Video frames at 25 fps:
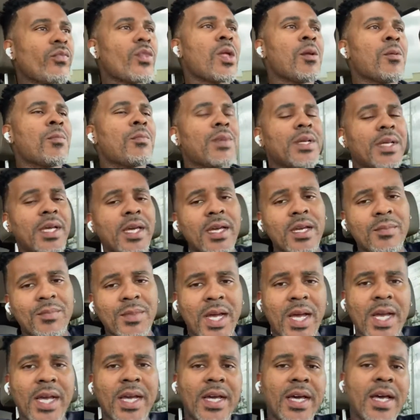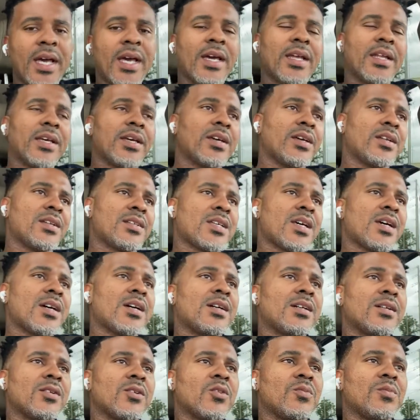But yeah, man, I had a good
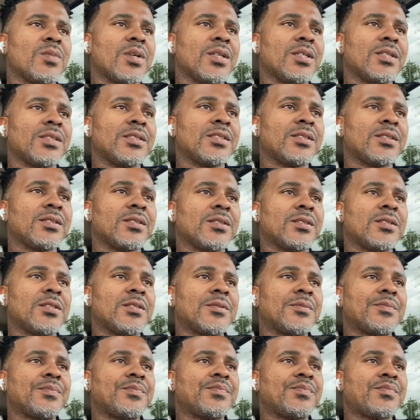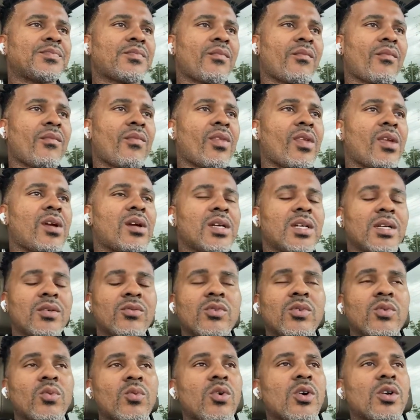time though, man. It
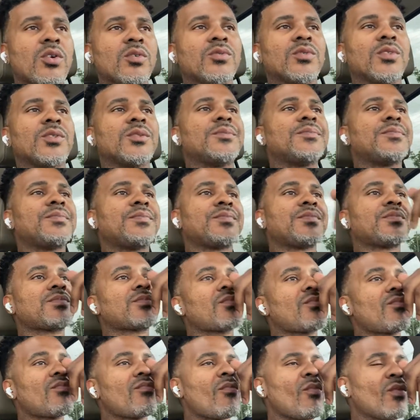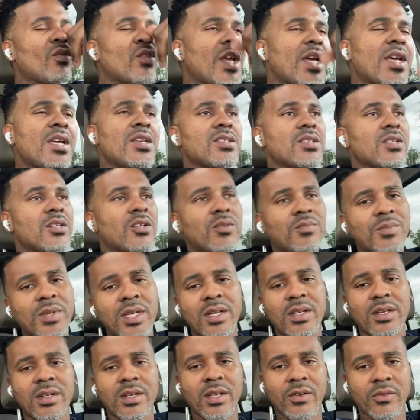was wonderful. Things could have
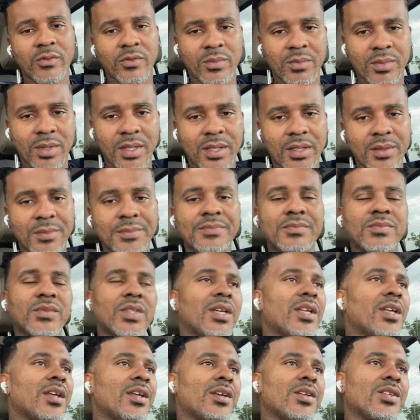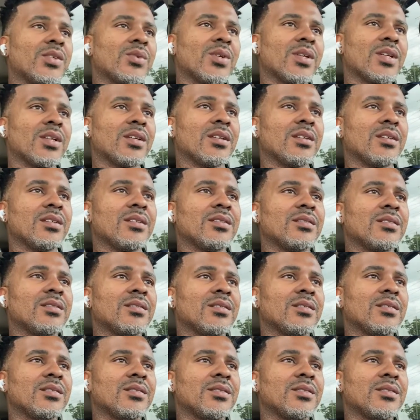been different, but it is what it is.